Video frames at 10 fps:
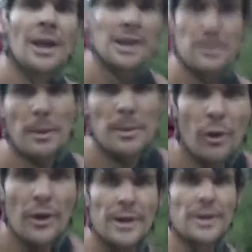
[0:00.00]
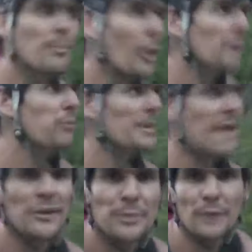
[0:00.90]
Your body probably
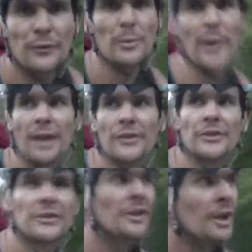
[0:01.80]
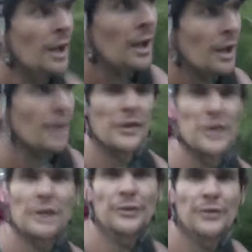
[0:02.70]
needs to put on a few pounds, because the
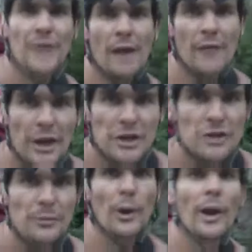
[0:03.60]
years of starvation you've put it